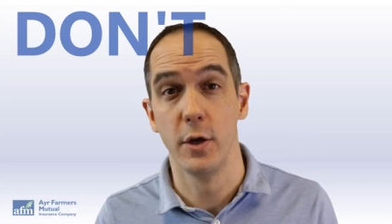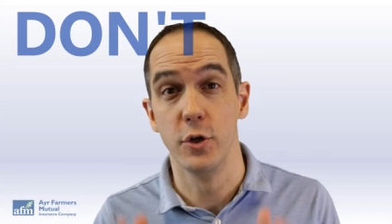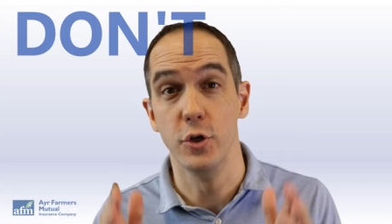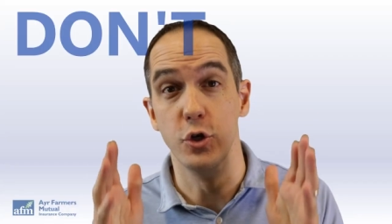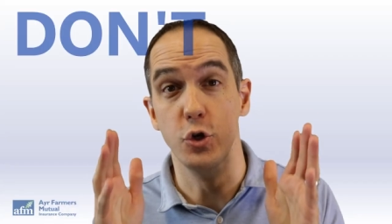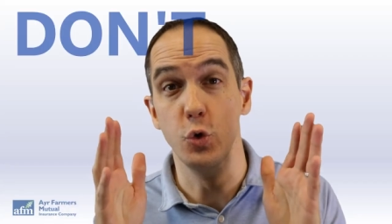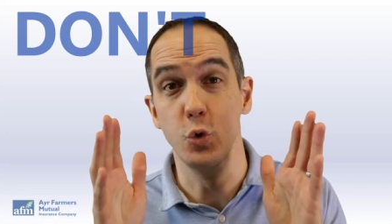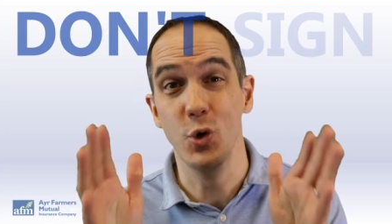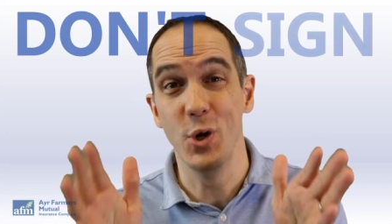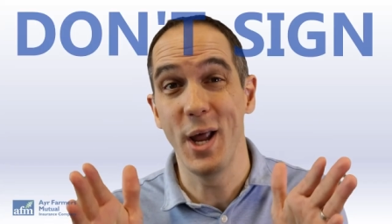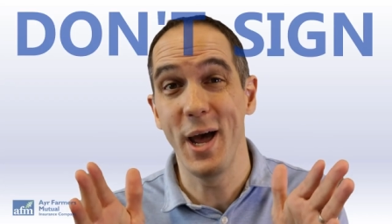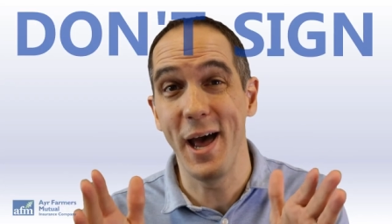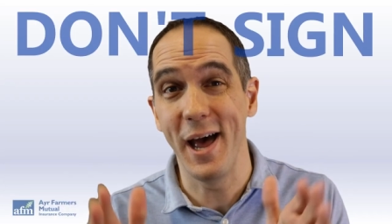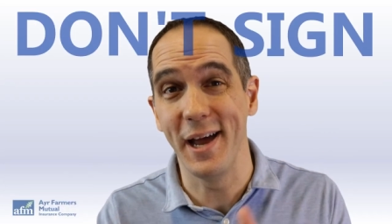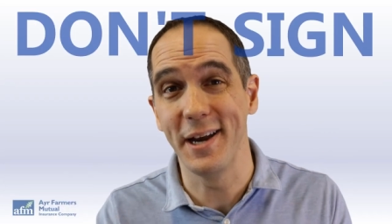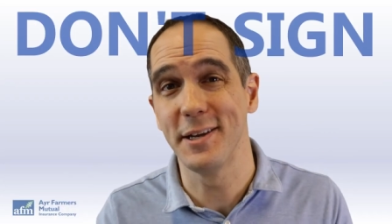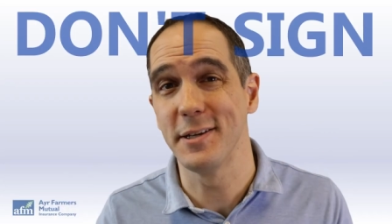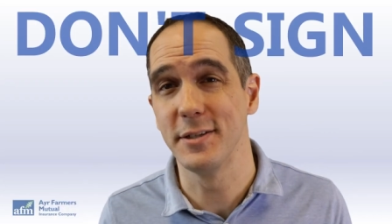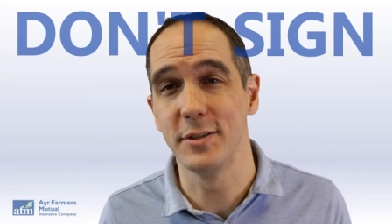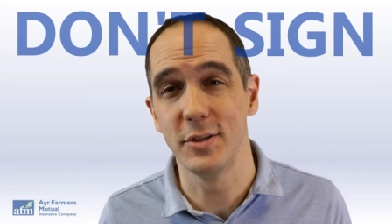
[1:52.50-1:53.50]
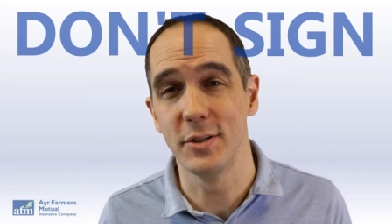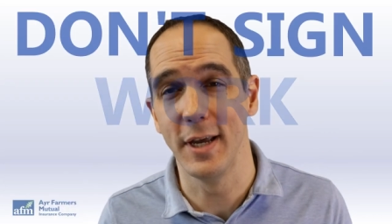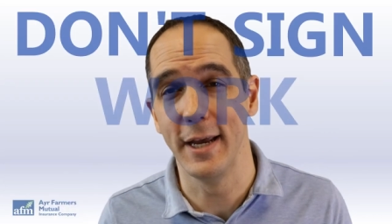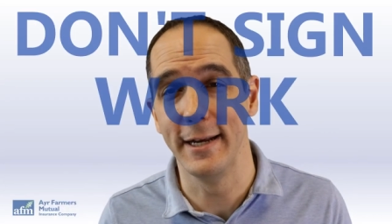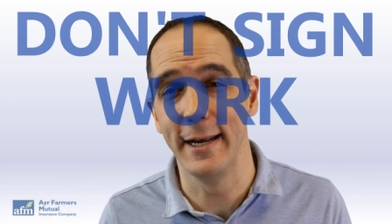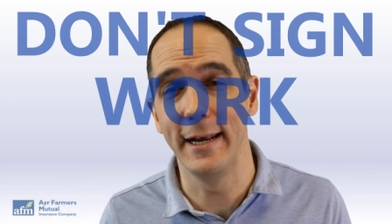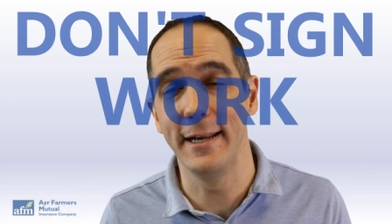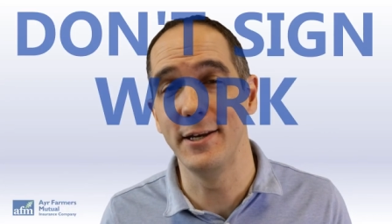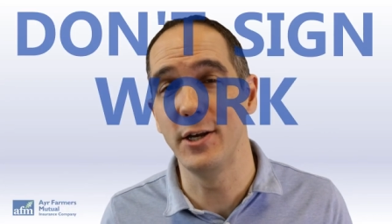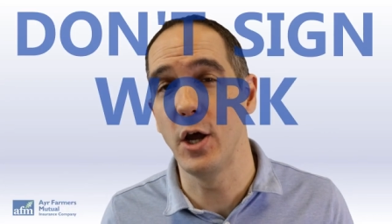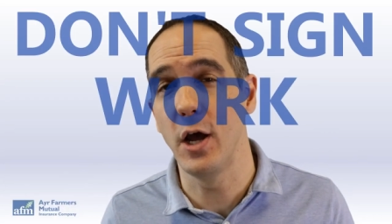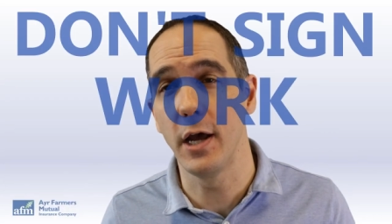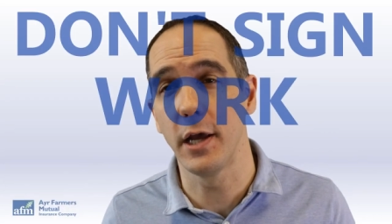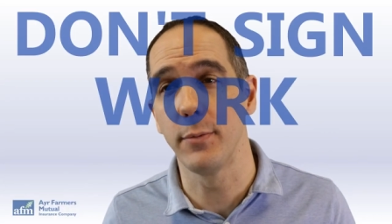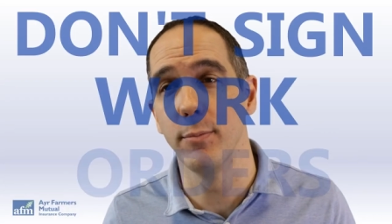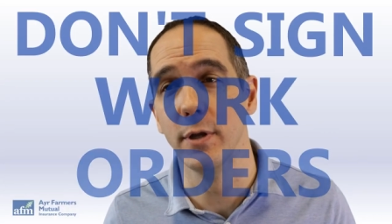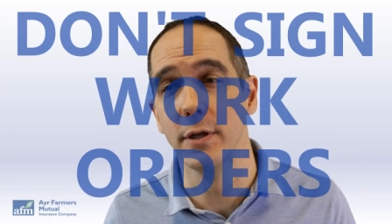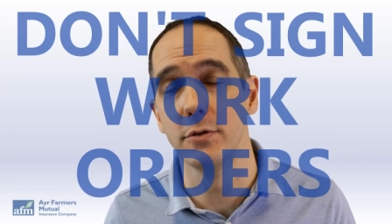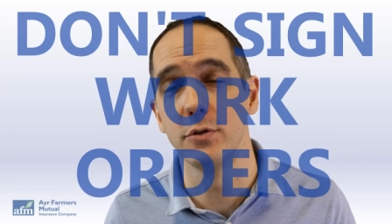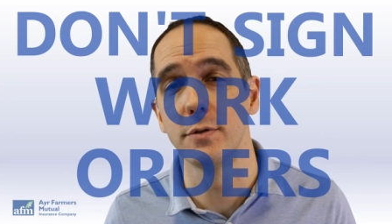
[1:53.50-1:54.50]
Do not sign any
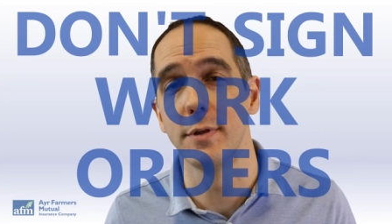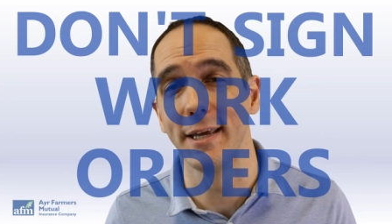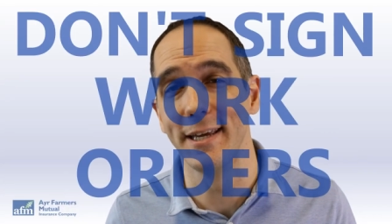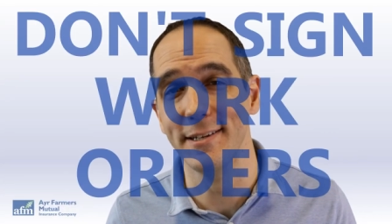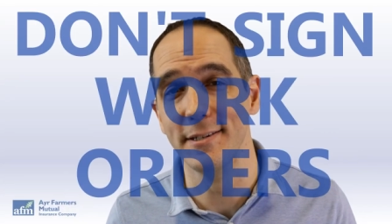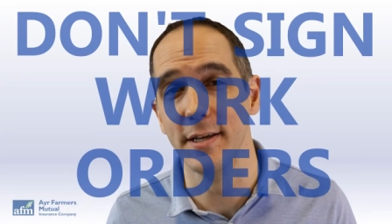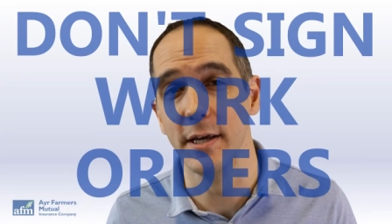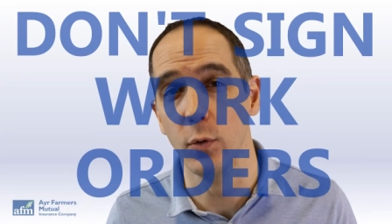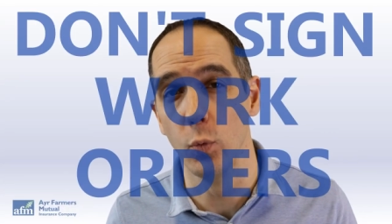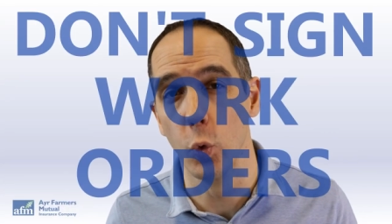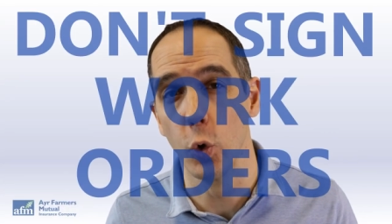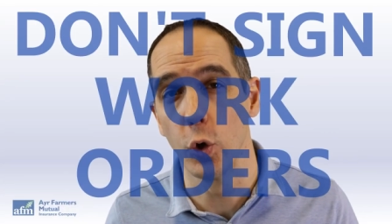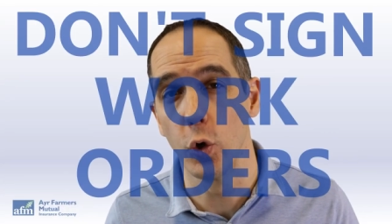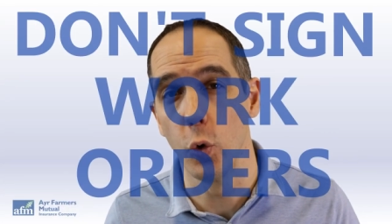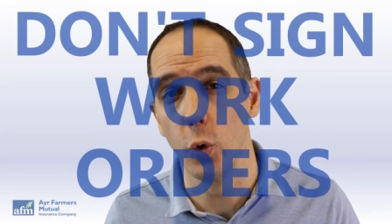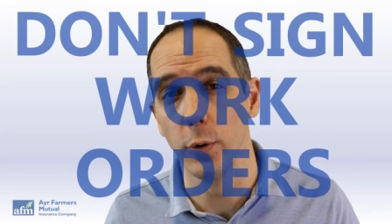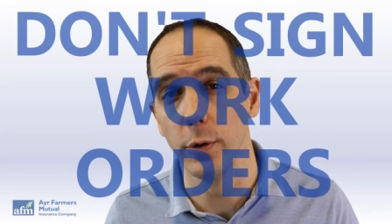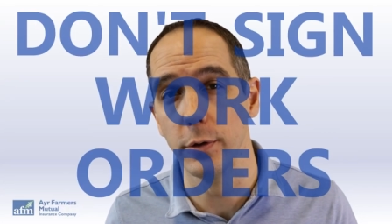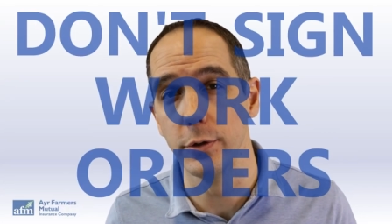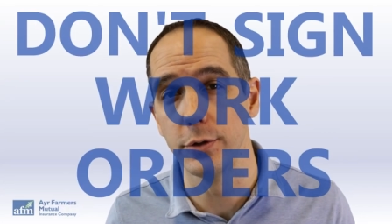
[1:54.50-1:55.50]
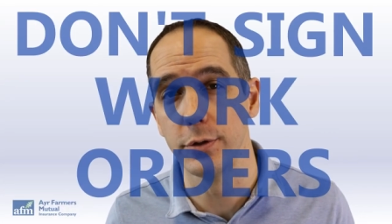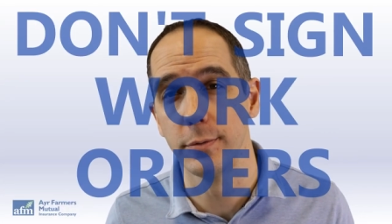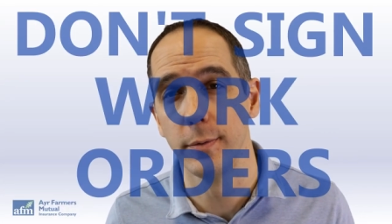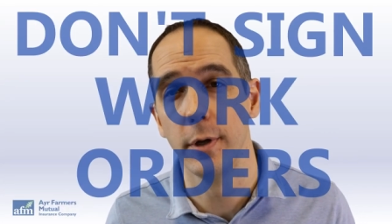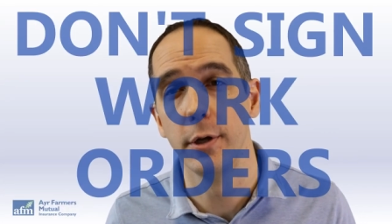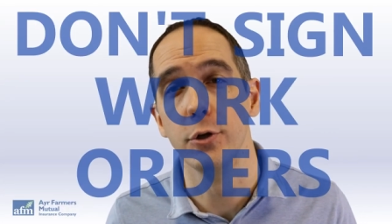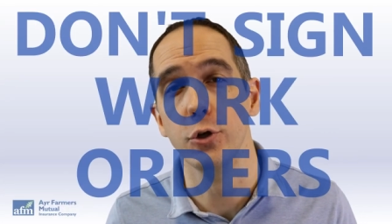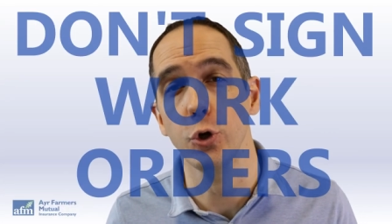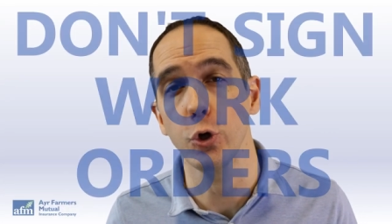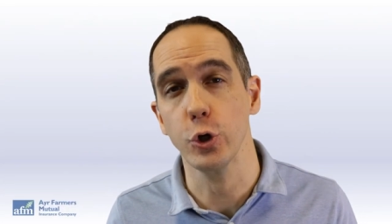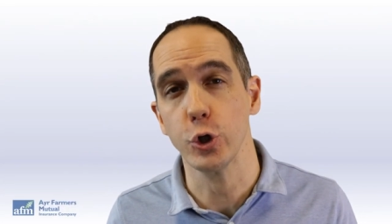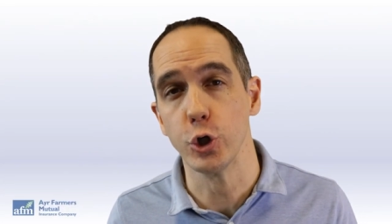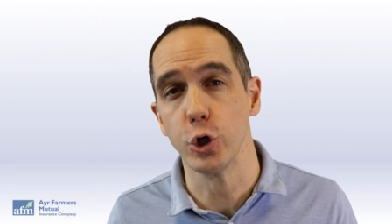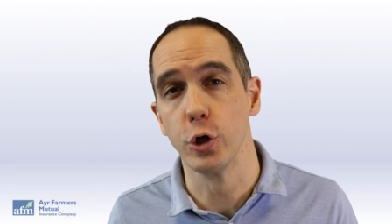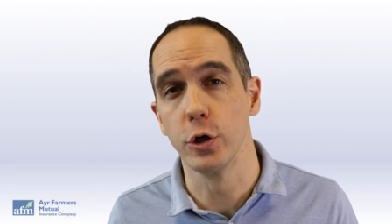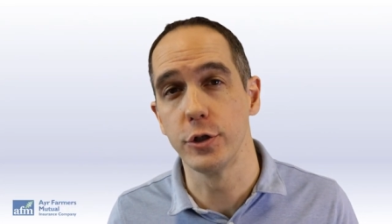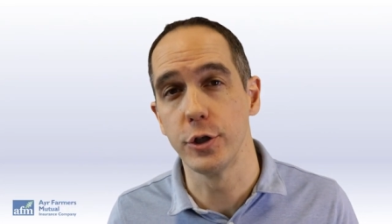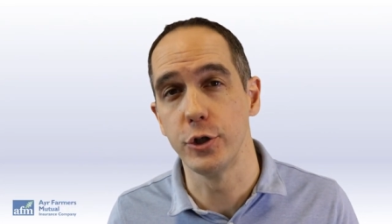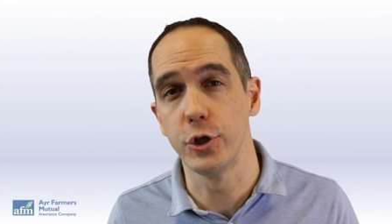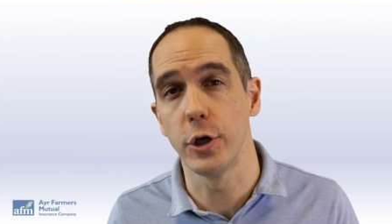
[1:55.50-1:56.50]
documents that contain work orders. Your
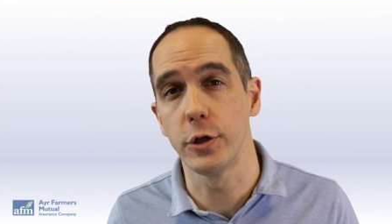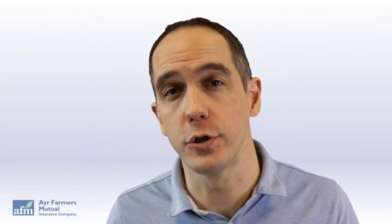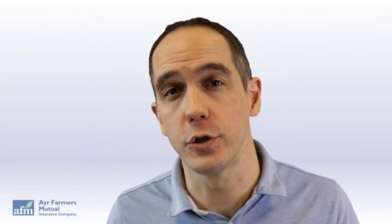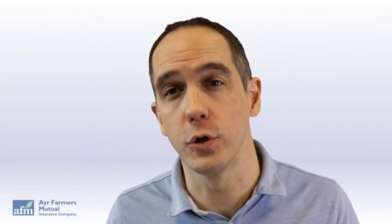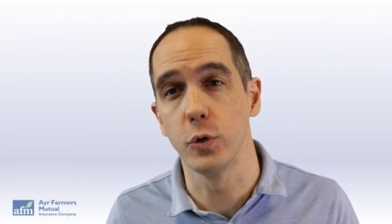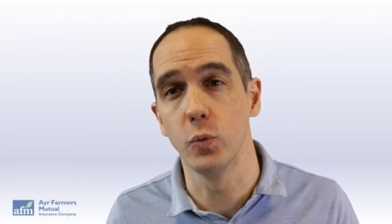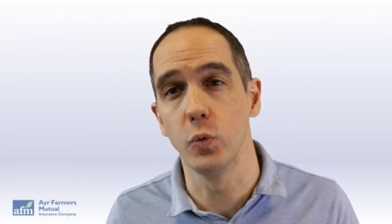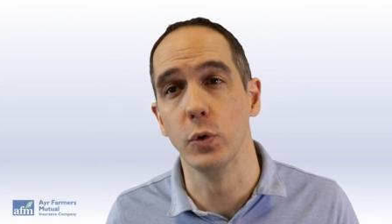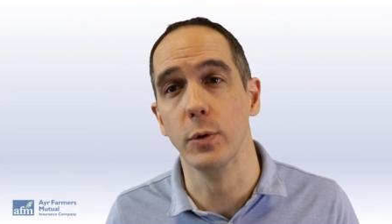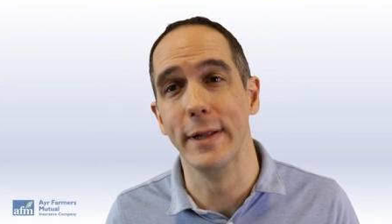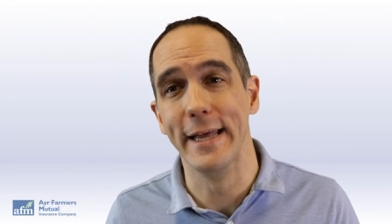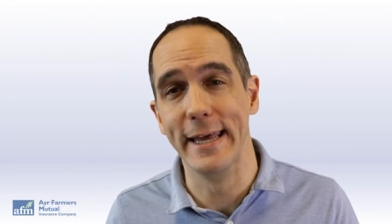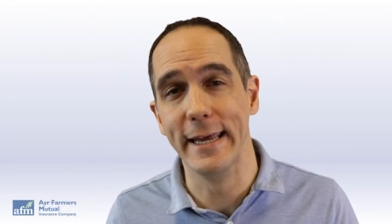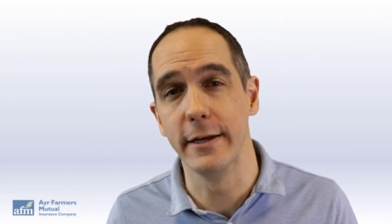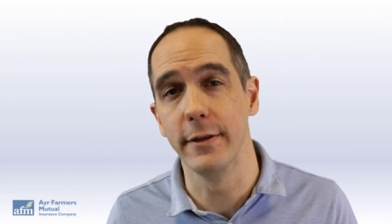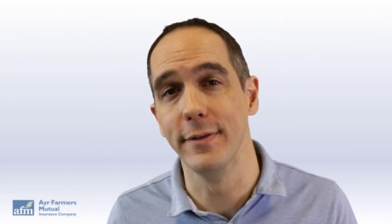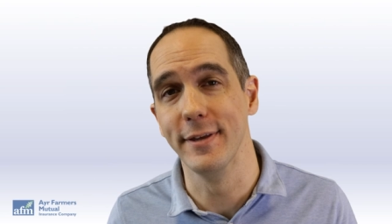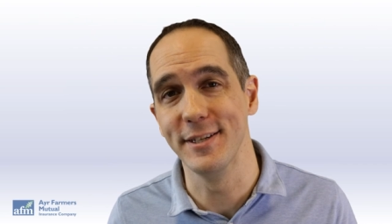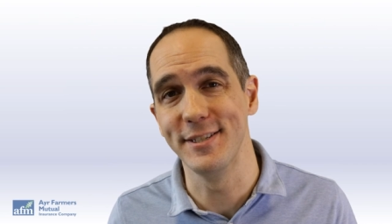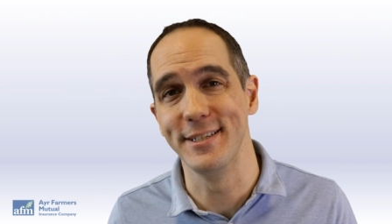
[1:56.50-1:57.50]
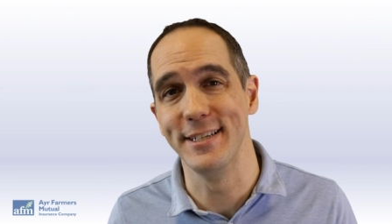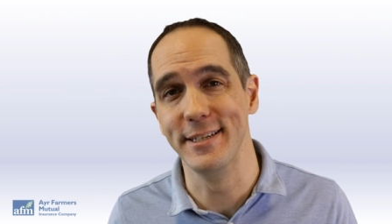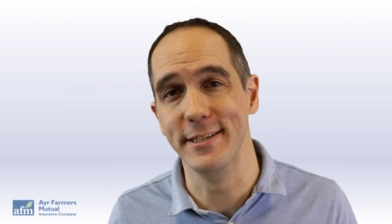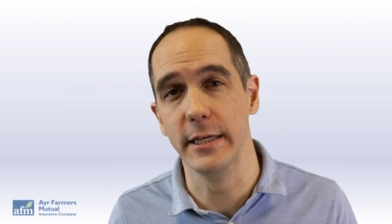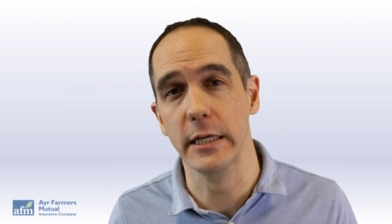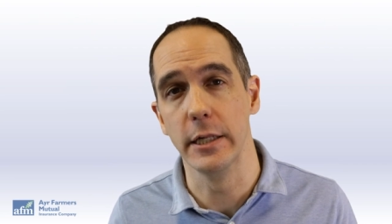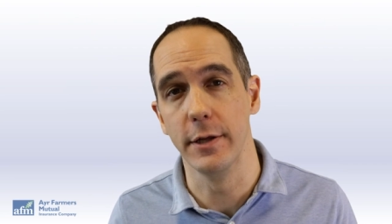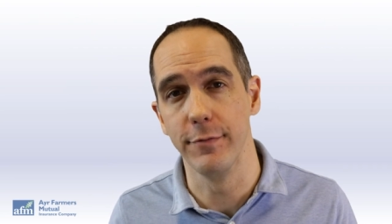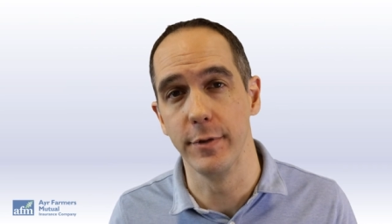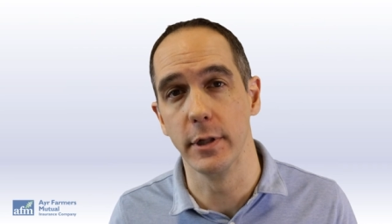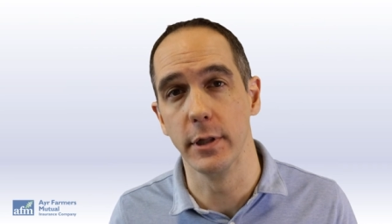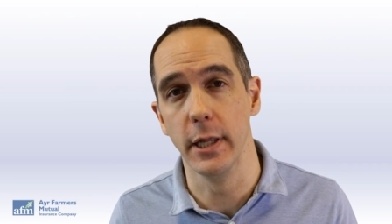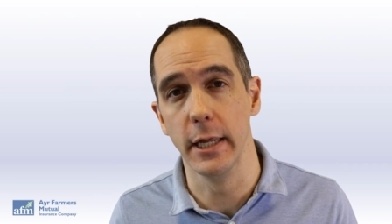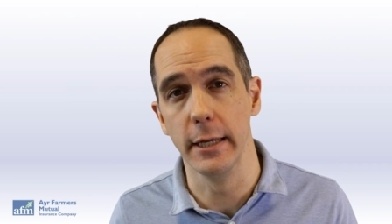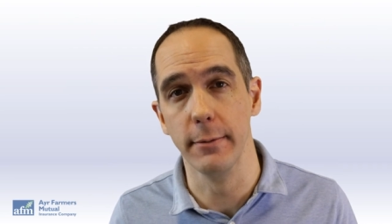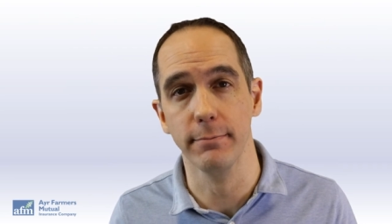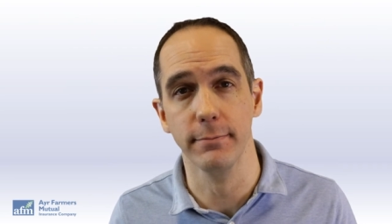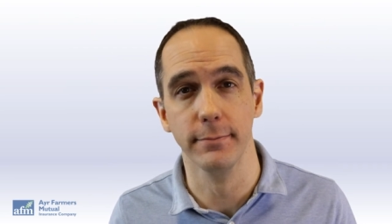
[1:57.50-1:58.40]
insurance adjuster will handle this detail of the claim.